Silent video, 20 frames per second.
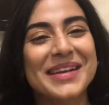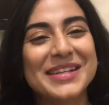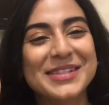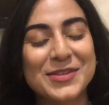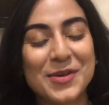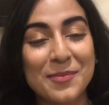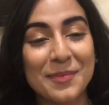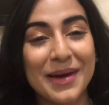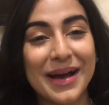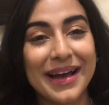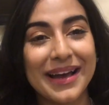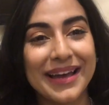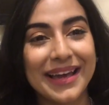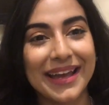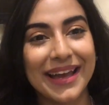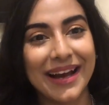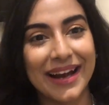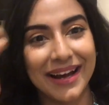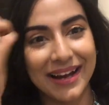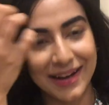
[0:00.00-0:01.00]
So
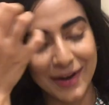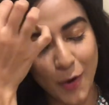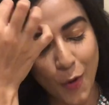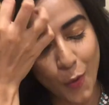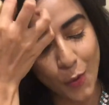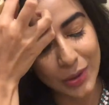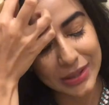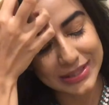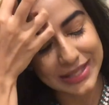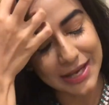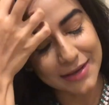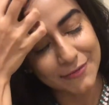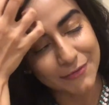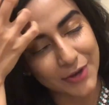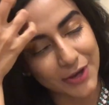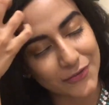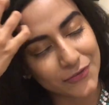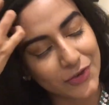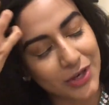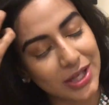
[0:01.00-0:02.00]
my all-time
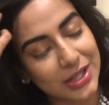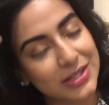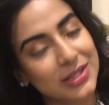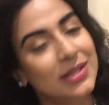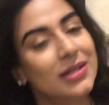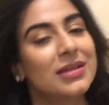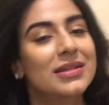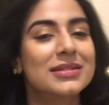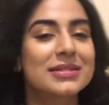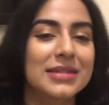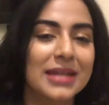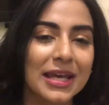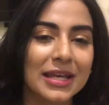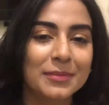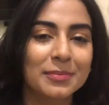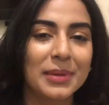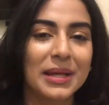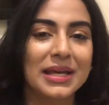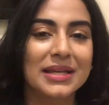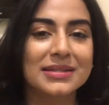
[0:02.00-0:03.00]
favorite, stay
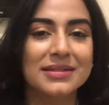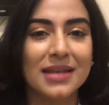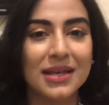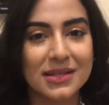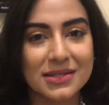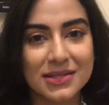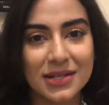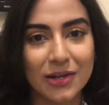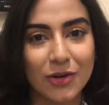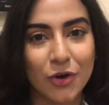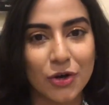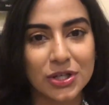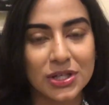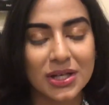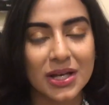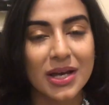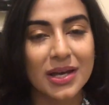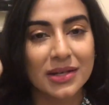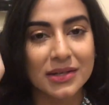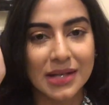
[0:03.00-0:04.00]
in place, Estee
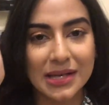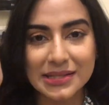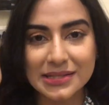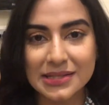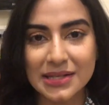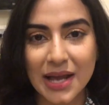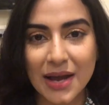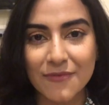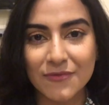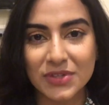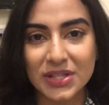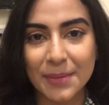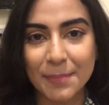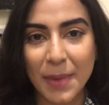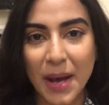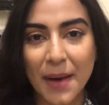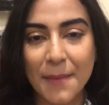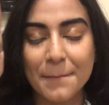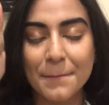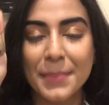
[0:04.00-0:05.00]
Lauder, doesn't come with a
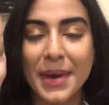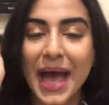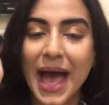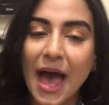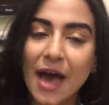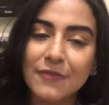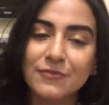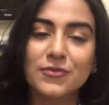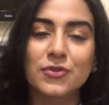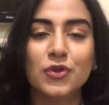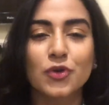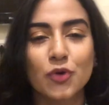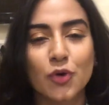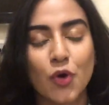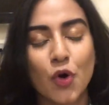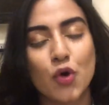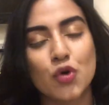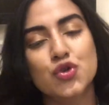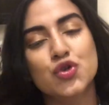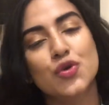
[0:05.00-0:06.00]
pump. Have to
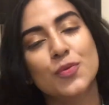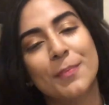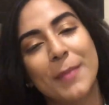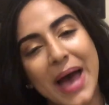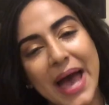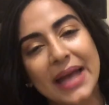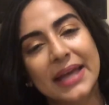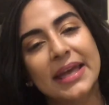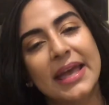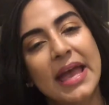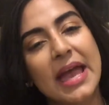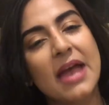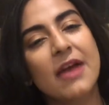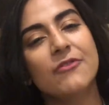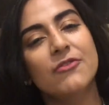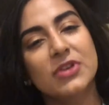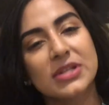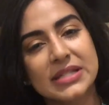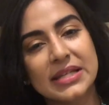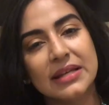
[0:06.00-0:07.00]
go to MAC
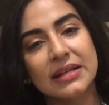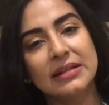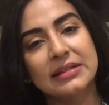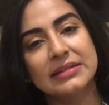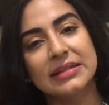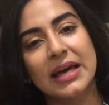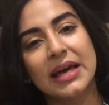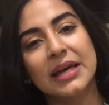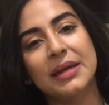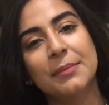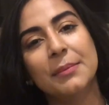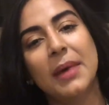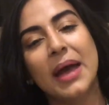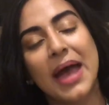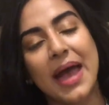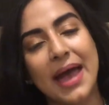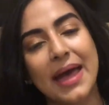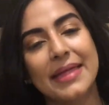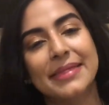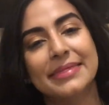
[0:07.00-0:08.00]
every single time
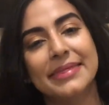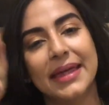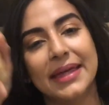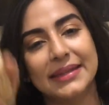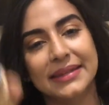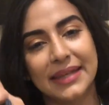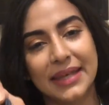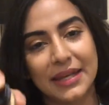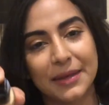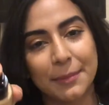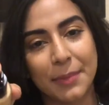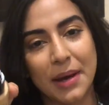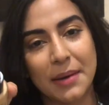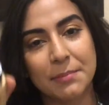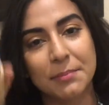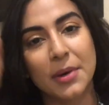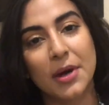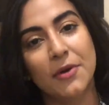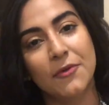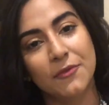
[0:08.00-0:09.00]
and then get a
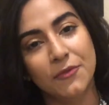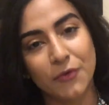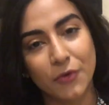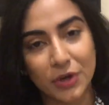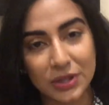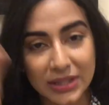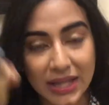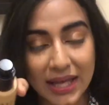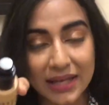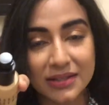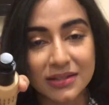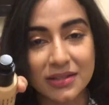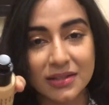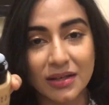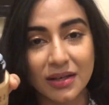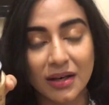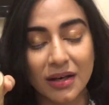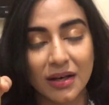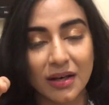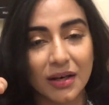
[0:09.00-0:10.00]
pump for that
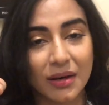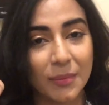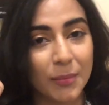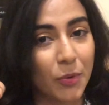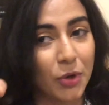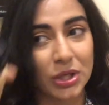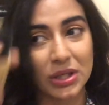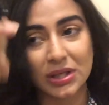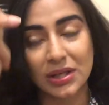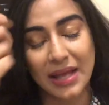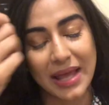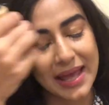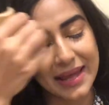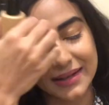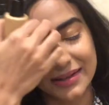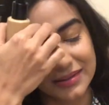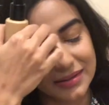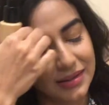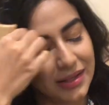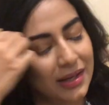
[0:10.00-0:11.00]
bottle,
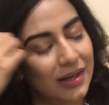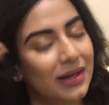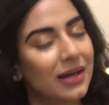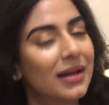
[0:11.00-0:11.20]
and